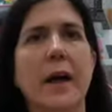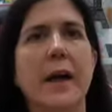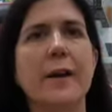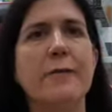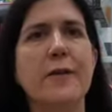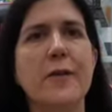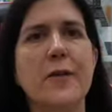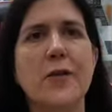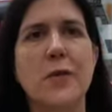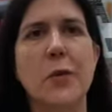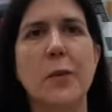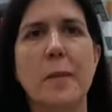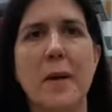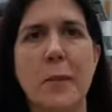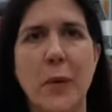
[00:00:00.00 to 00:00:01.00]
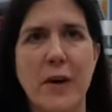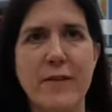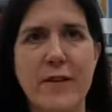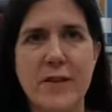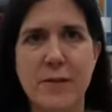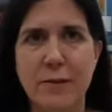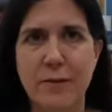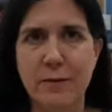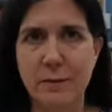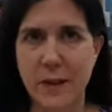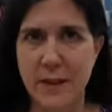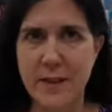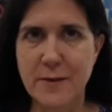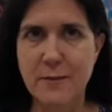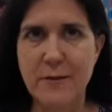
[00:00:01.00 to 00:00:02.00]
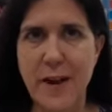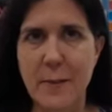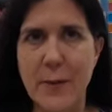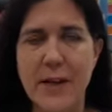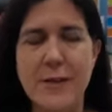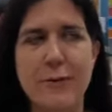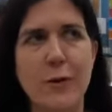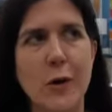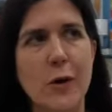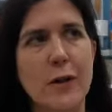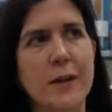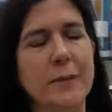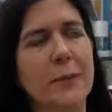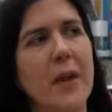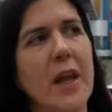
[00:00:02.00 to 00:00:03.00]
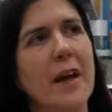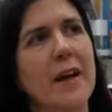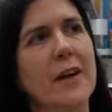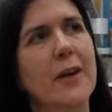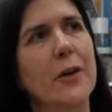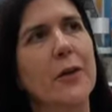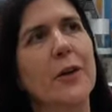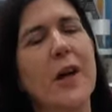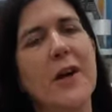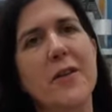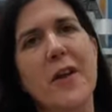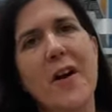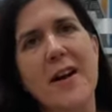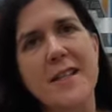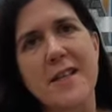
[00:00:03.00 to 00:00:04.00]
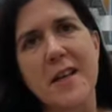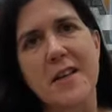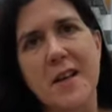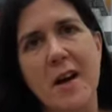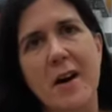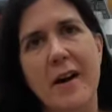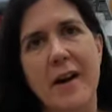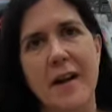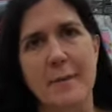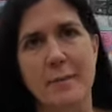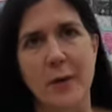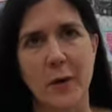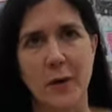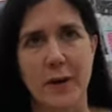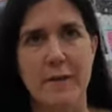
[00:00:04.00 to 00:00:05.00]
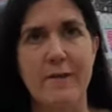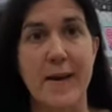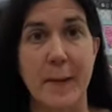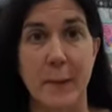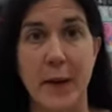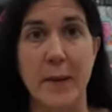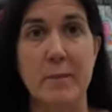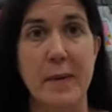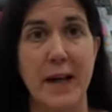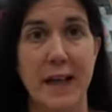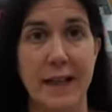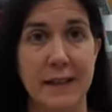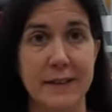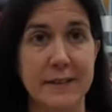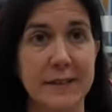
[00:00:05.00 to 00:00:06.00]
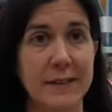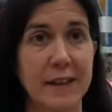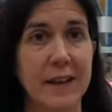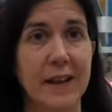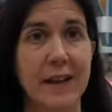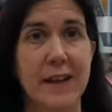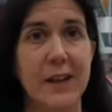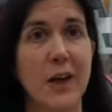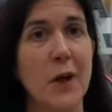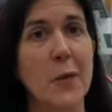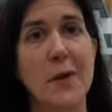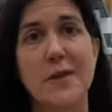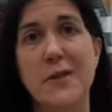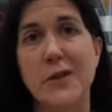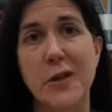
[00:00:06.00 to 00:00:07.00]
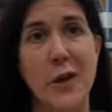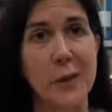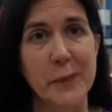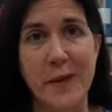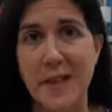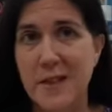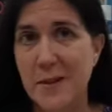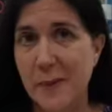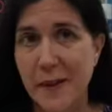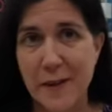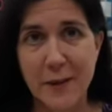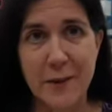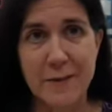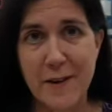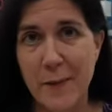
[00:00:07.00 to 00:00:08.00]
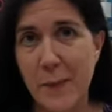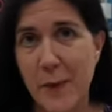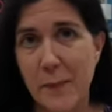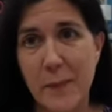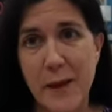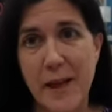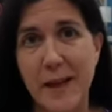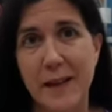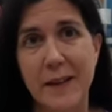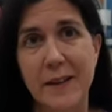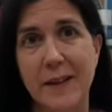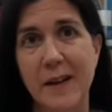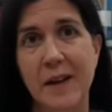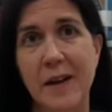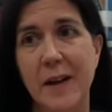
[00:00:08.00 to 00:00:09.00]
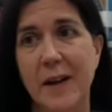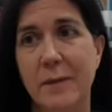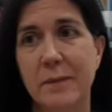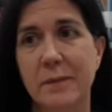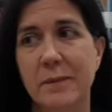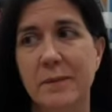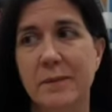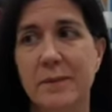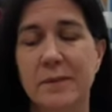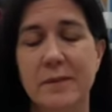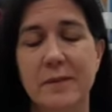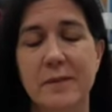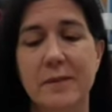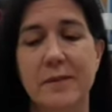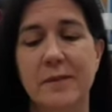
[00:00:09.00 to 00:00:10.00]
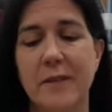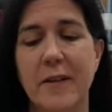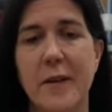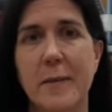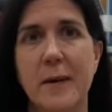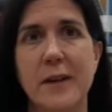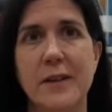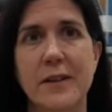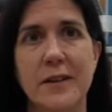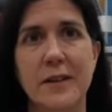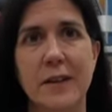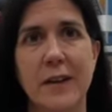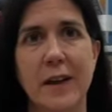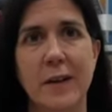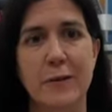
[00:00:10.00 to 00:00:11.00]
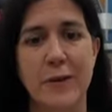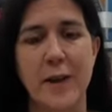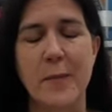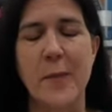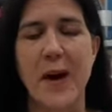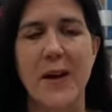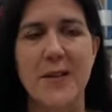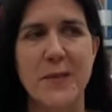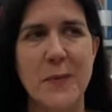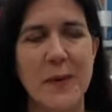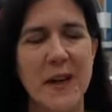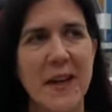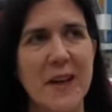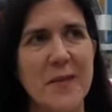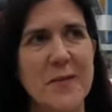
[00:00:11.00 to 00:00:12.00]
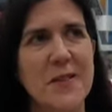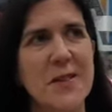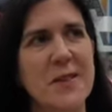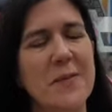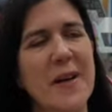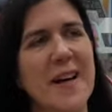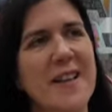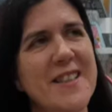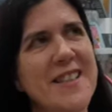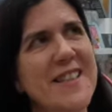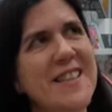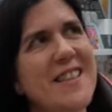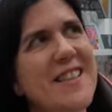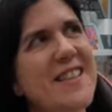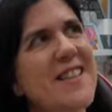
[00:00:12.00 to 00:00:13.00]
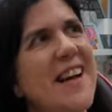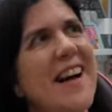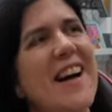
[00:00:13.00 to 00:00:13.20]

If you saw my previous Knighton Fabrics vlog, you'll know that I said I'm on a fabric ban. No one's told me to be on a fabric ban. I'm very much a free person when it comes to purchases,